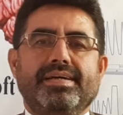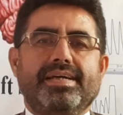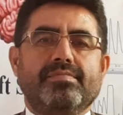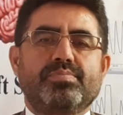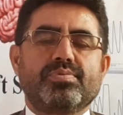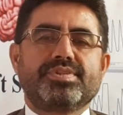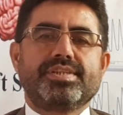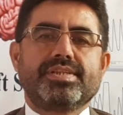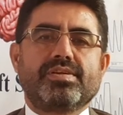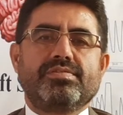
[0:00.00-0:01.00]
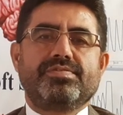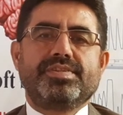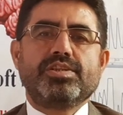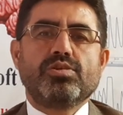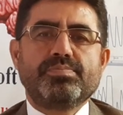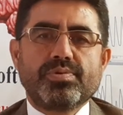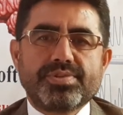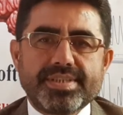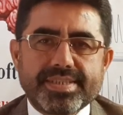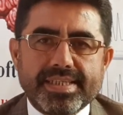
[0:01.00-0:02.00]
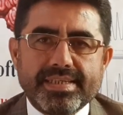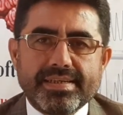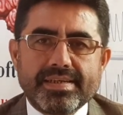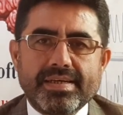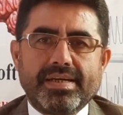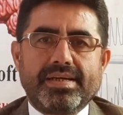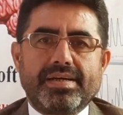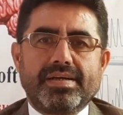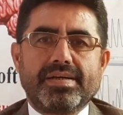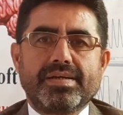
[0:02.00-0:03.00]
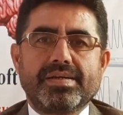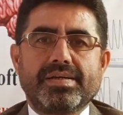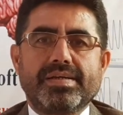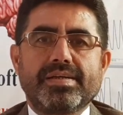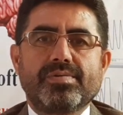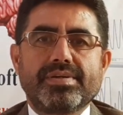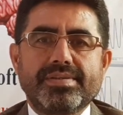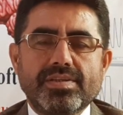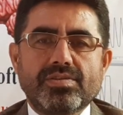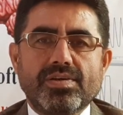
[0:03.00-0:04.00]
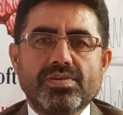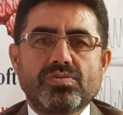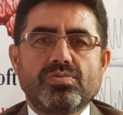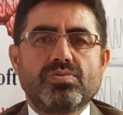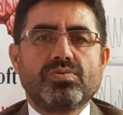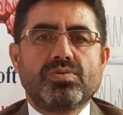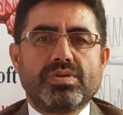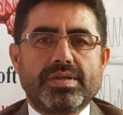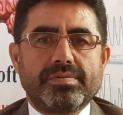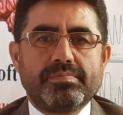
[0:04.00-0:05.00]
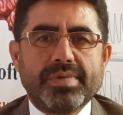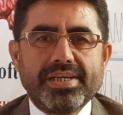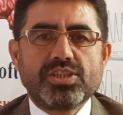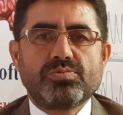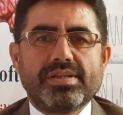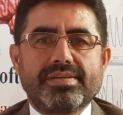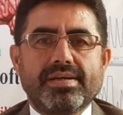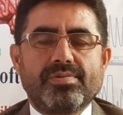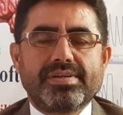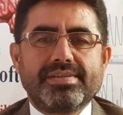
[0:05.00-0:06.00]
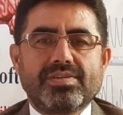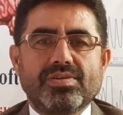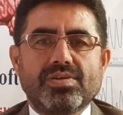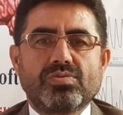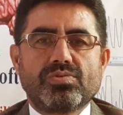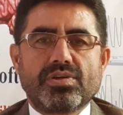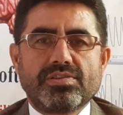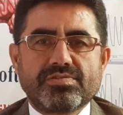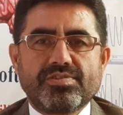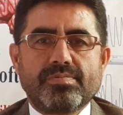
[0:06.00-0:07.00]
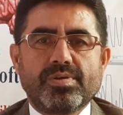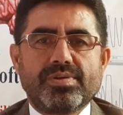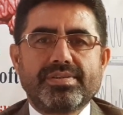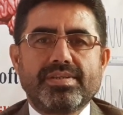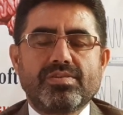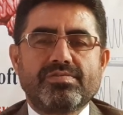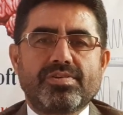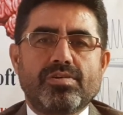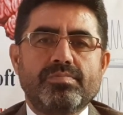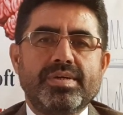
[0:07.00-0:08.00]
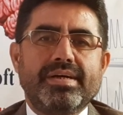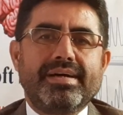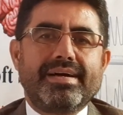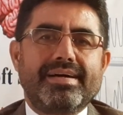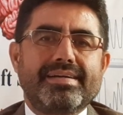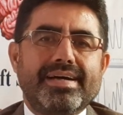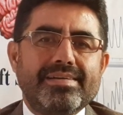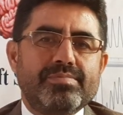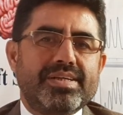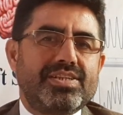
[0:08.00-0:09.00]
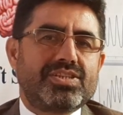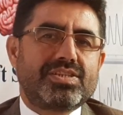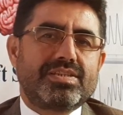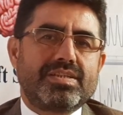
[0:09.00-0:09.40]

and procedure of data processing in our data to manage our data, to transform our data from an unmanaged